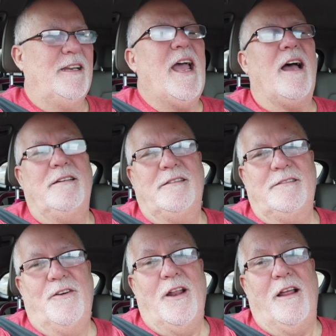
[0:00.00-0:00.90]
Yeah.
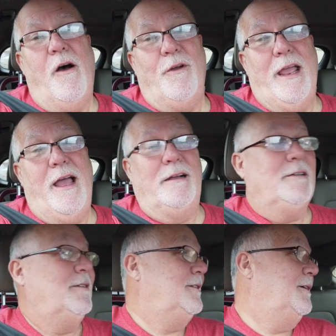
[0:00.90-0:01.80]
Well, oh yeah.
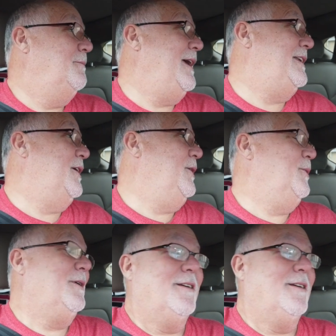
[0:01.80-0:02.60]
Me too.